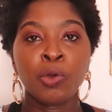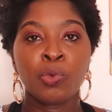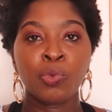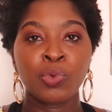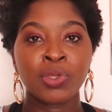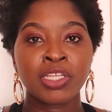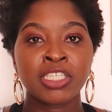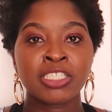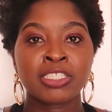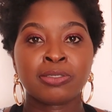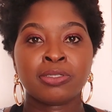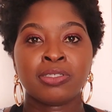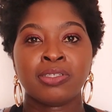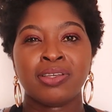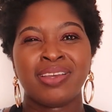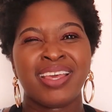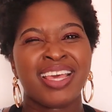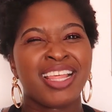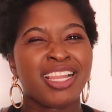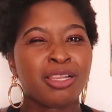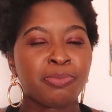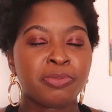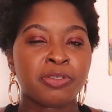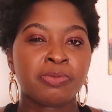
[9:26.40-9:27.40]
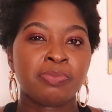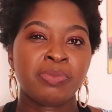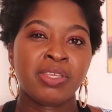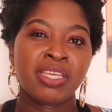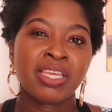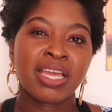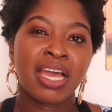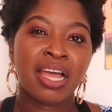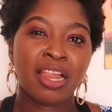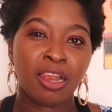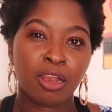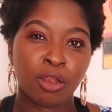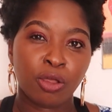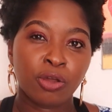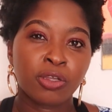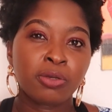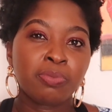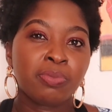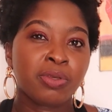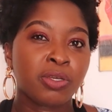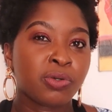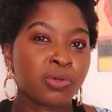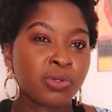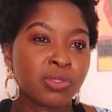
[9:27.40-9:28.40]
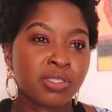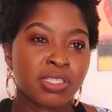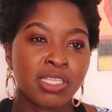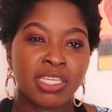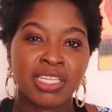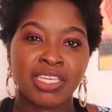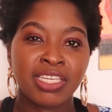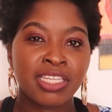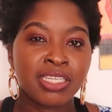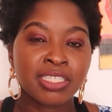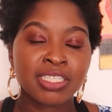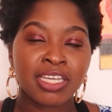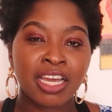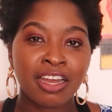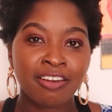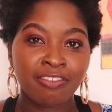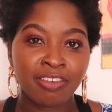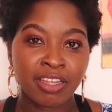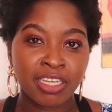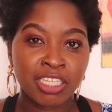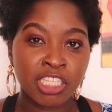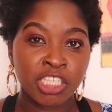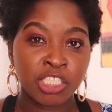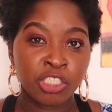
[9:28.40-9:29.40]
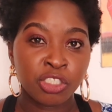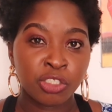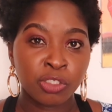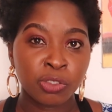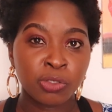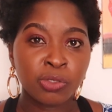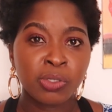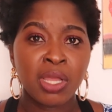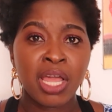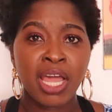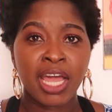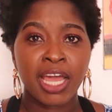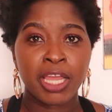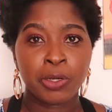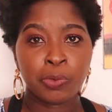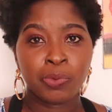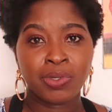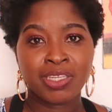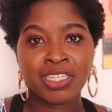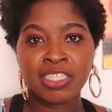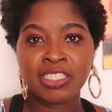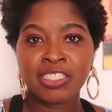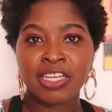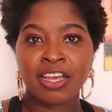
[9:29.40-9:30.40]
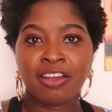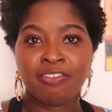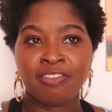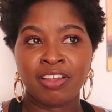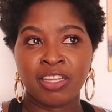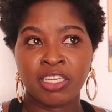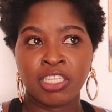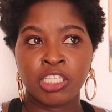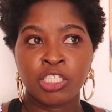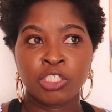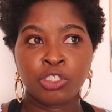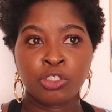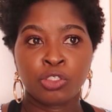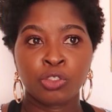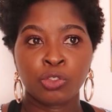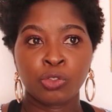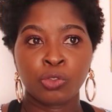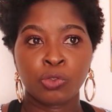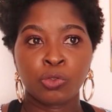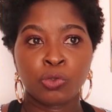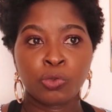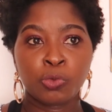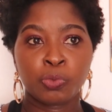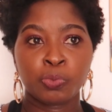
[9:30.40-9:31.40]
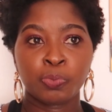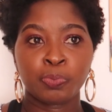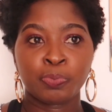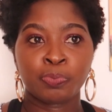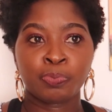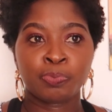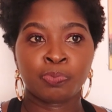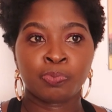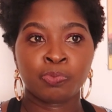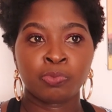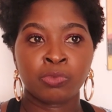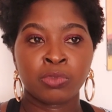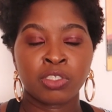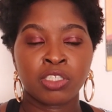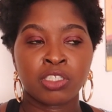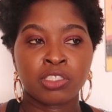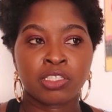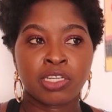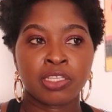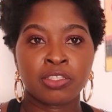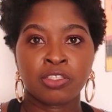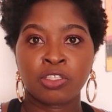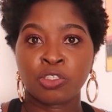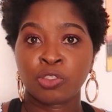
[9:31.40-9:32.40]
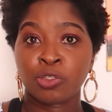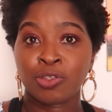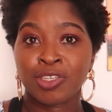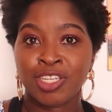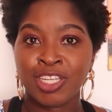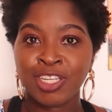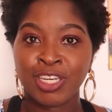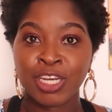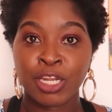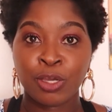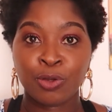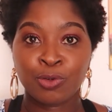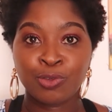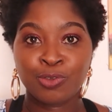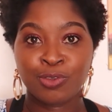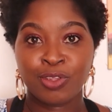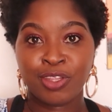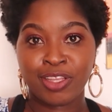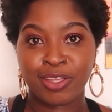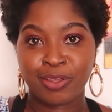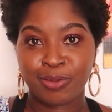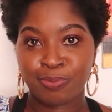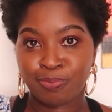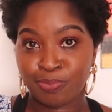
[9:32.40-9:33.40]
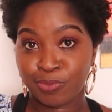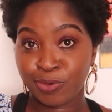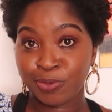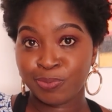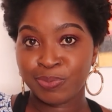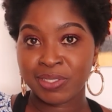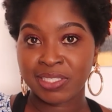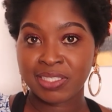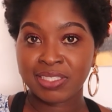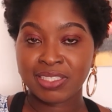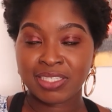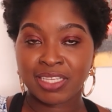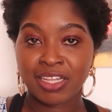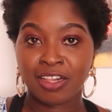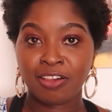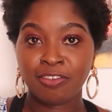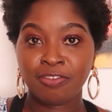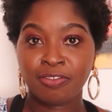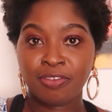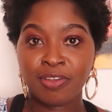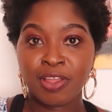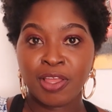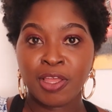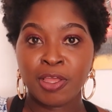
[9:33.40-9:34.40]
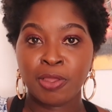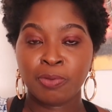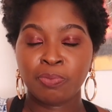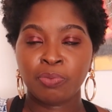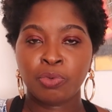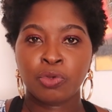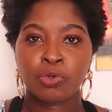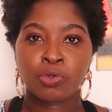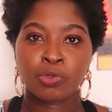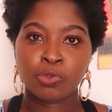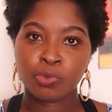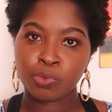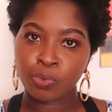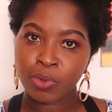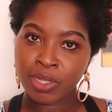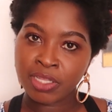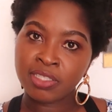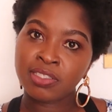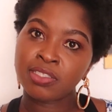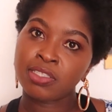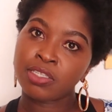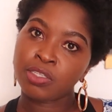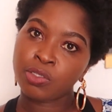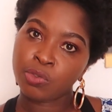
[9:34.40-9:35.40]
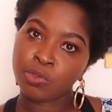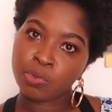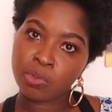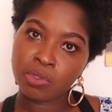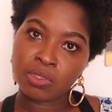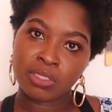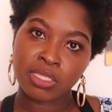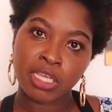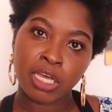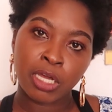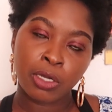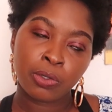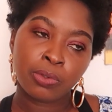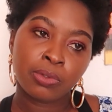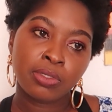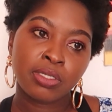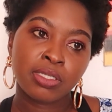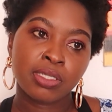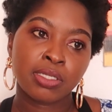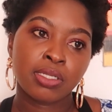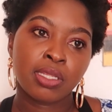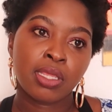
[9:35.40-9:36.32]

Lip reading: which helped me a lot because he didn't have an issue, and we didn't have an issue transitioning now to the boob itself, because once it was out,